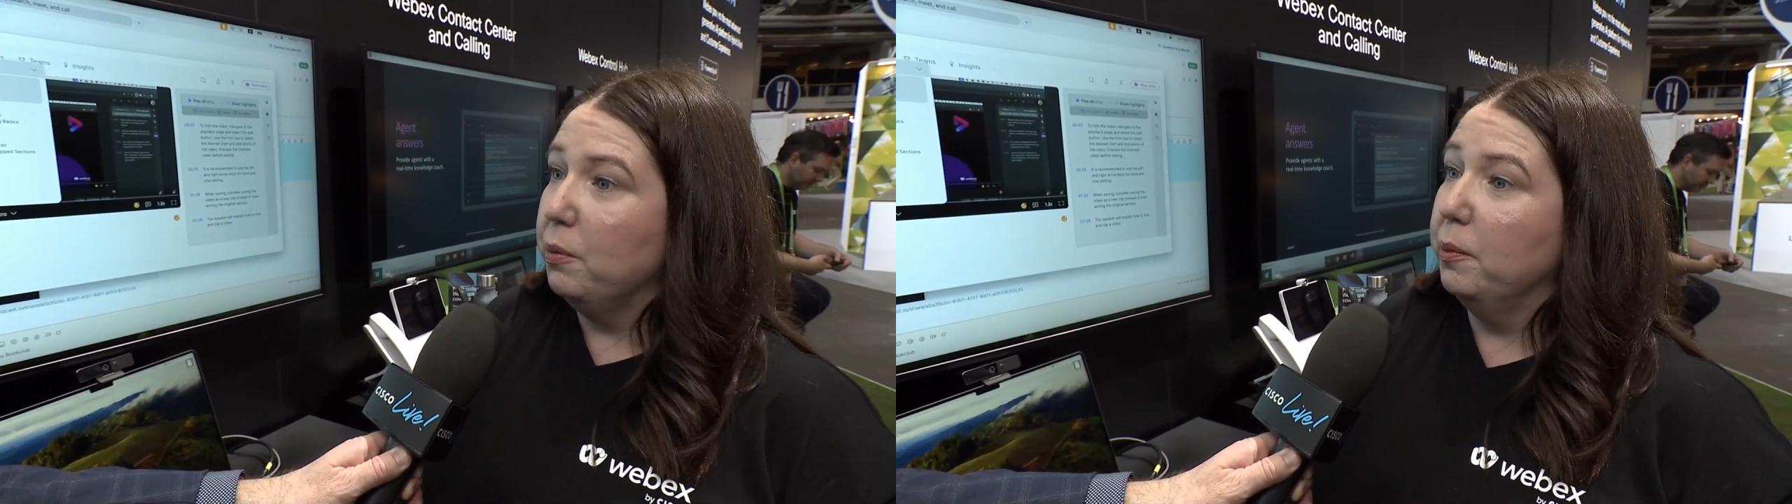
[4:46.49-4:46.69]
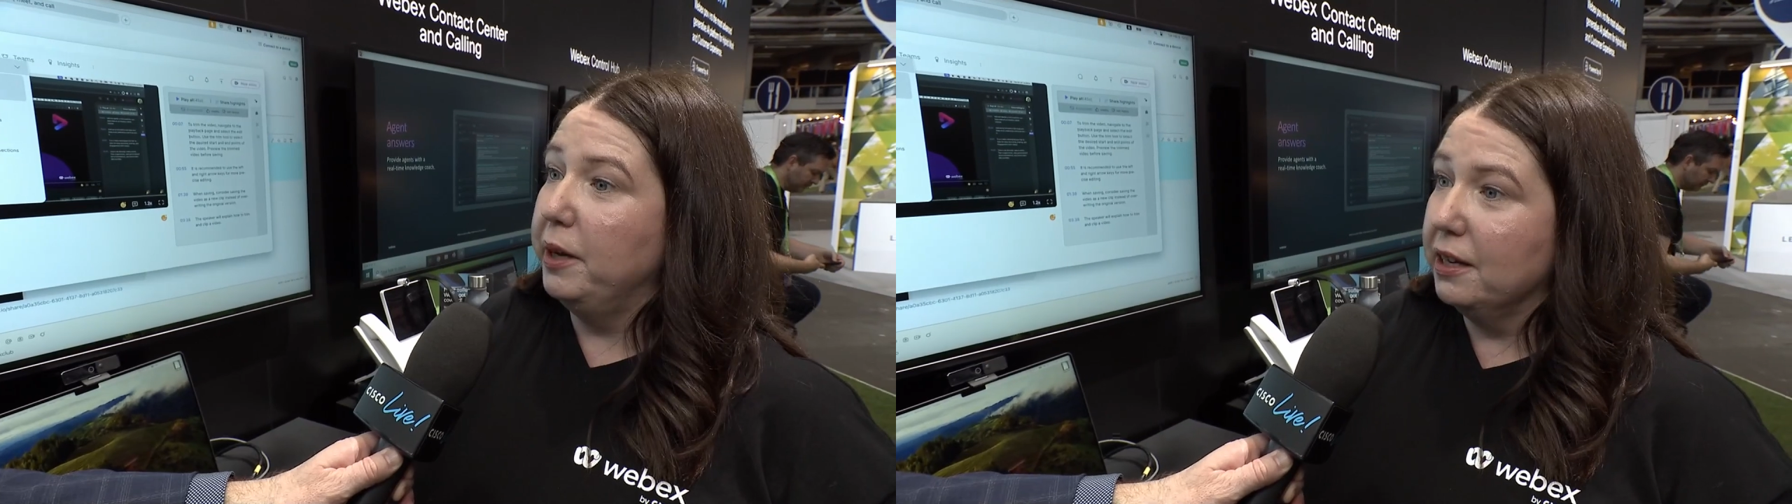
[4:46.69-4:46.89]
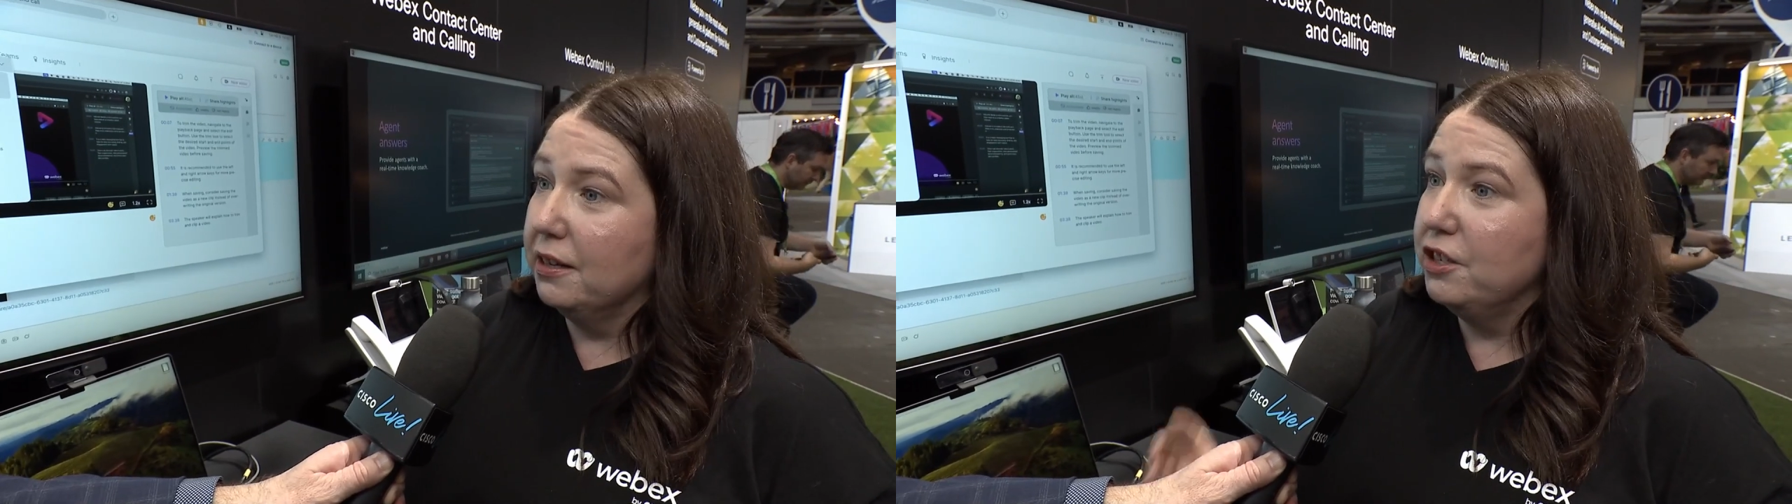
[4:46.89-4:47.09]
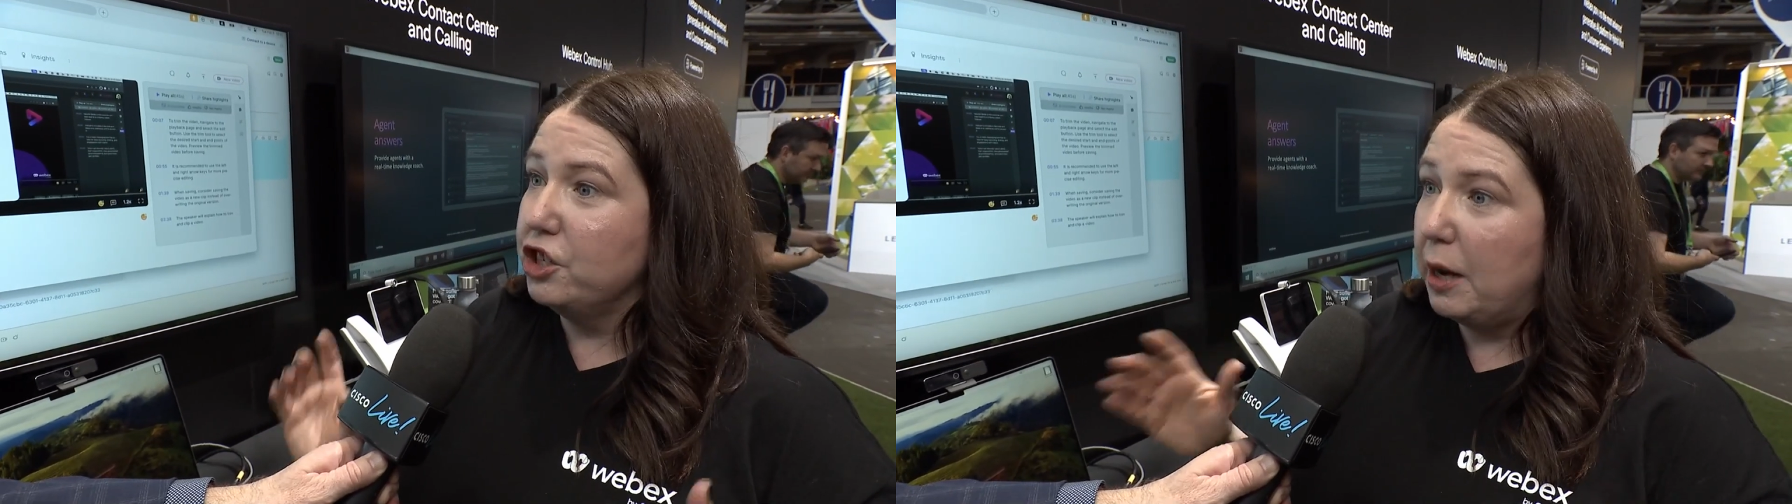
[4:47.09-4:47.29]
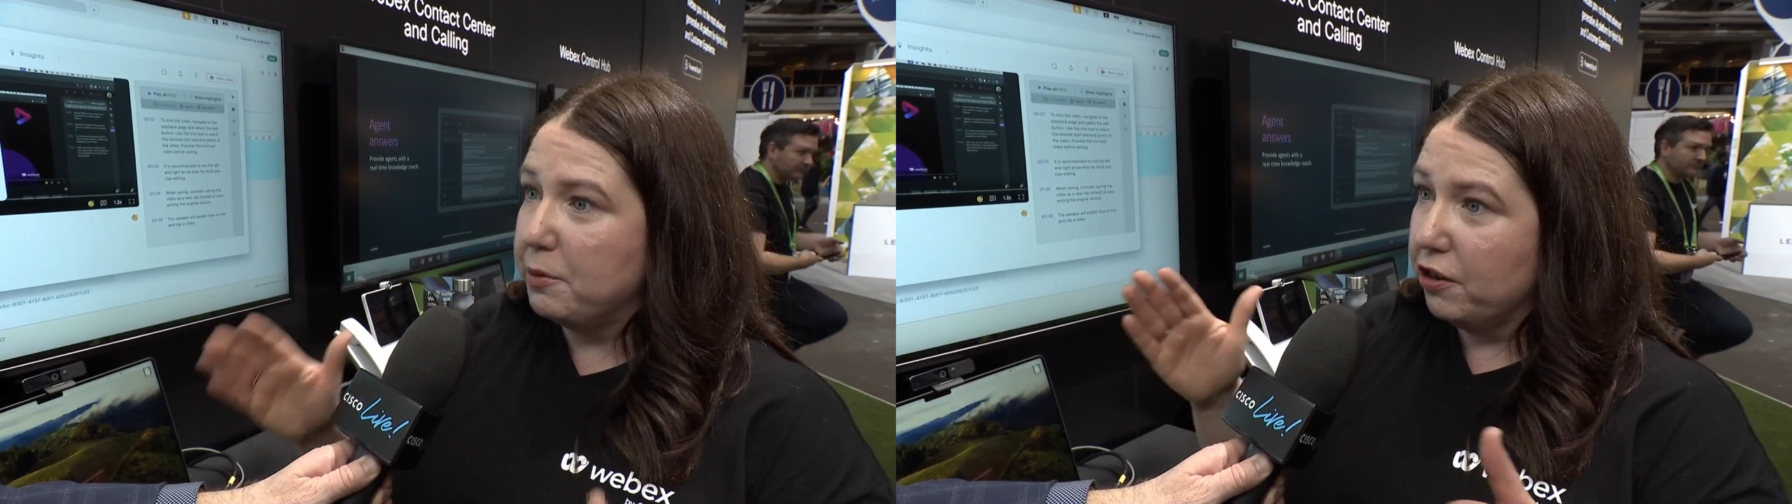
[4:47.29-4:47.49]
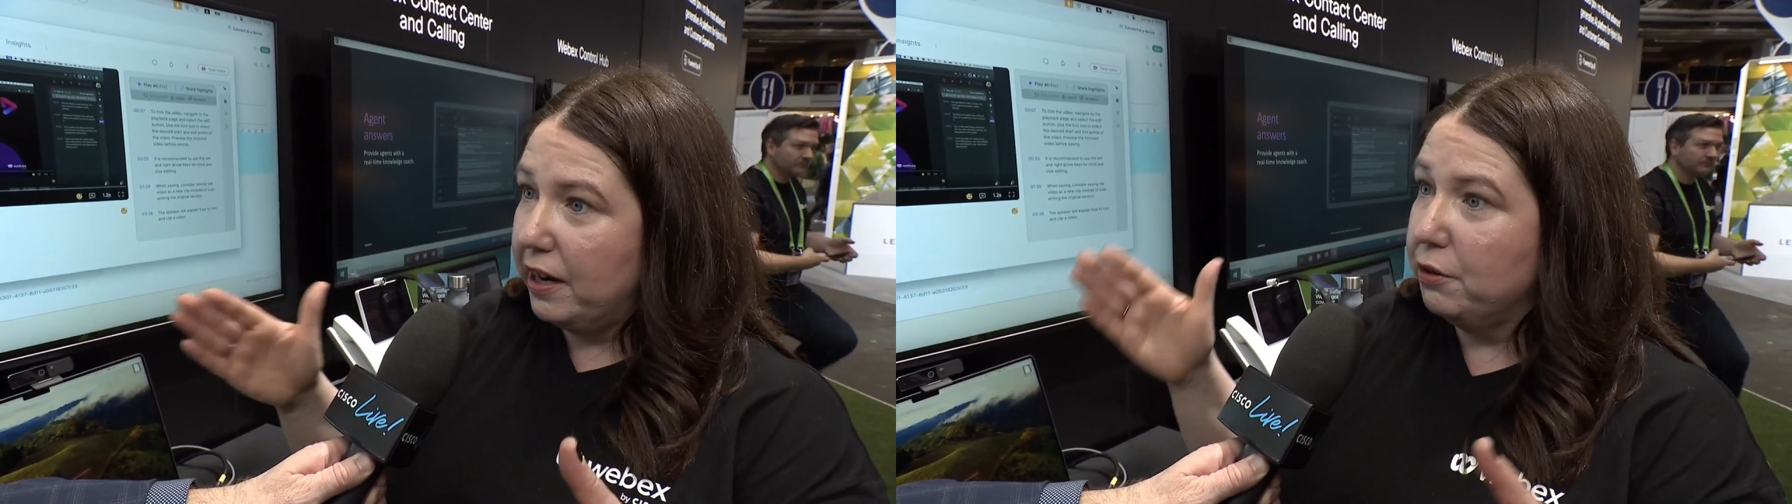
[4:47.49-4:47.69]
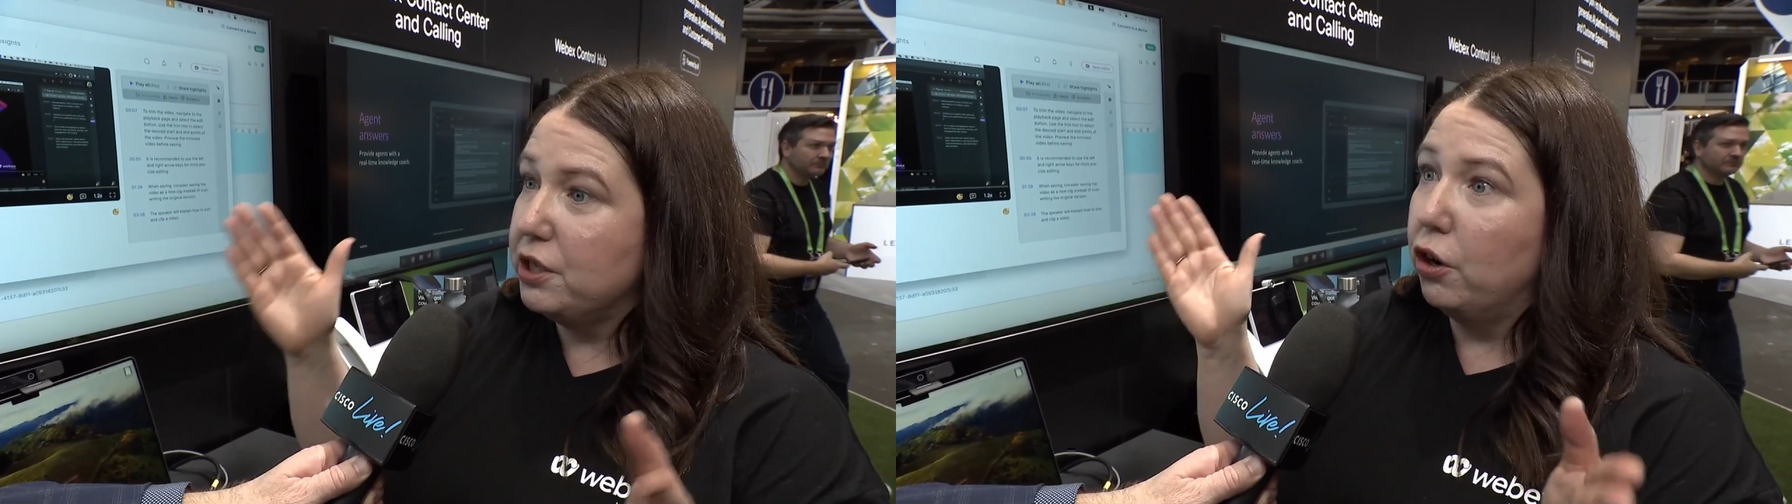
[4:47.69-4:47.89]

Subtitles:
where we can chapter out